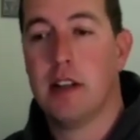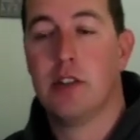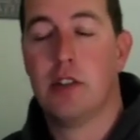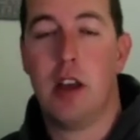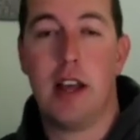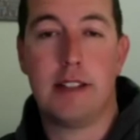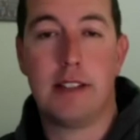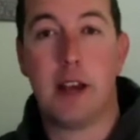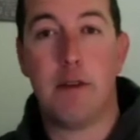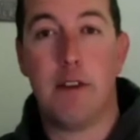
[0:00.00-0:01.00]
So it's
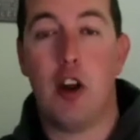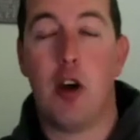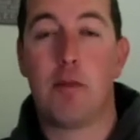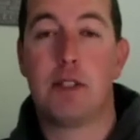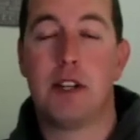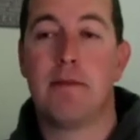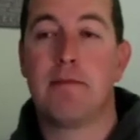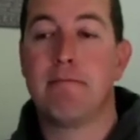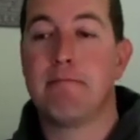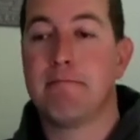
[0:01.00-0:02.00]
definitely an option.
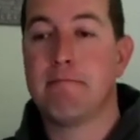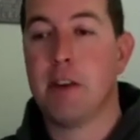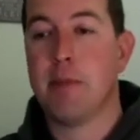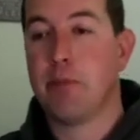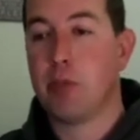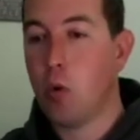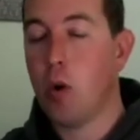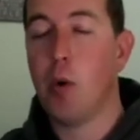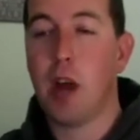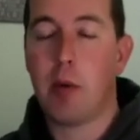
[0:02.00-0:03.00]
Although,
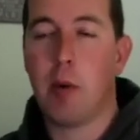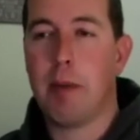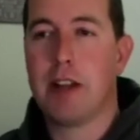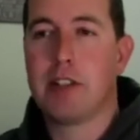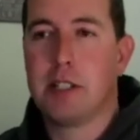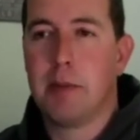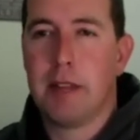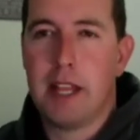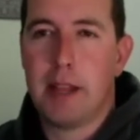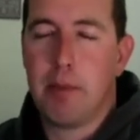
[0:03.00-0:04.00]
like we mentioned, some of the
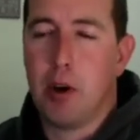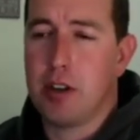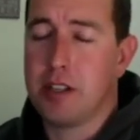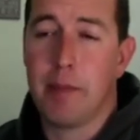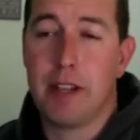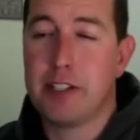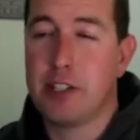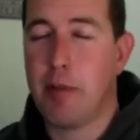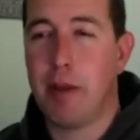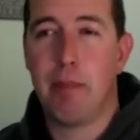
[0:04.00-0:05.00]
other parks. I mean, there's so
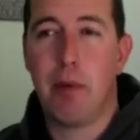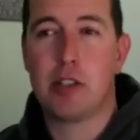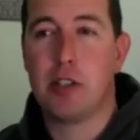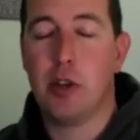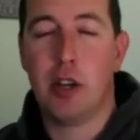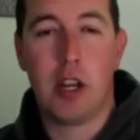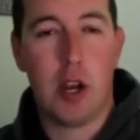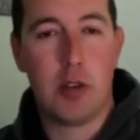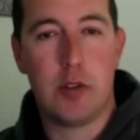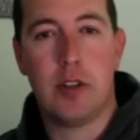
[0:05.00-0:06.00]
many parks that you can go
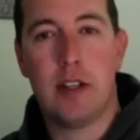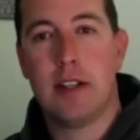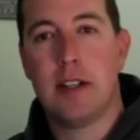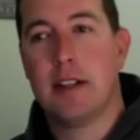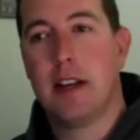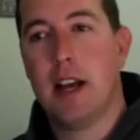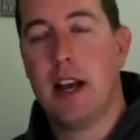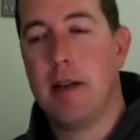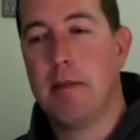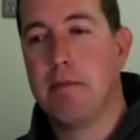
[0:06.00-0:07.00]
to.
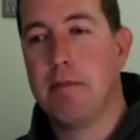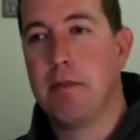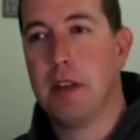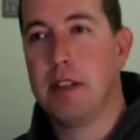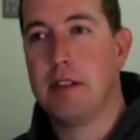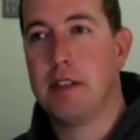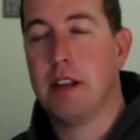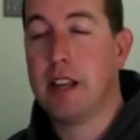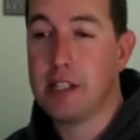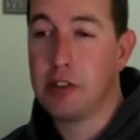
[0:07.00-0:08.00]
There's
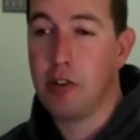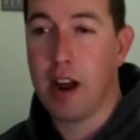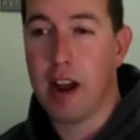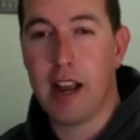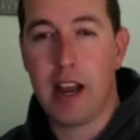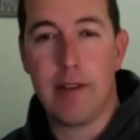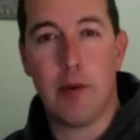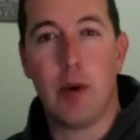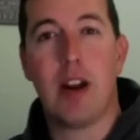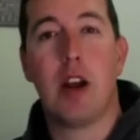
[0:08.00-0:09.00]
Kaziranga, if you
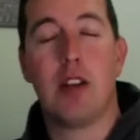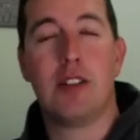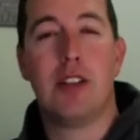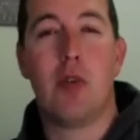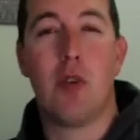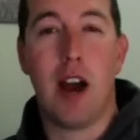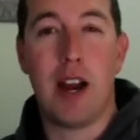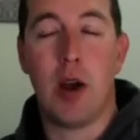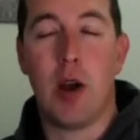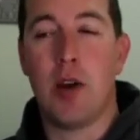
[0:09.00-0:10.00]
want to go and see
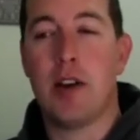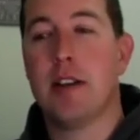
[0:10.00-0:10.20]
rhino.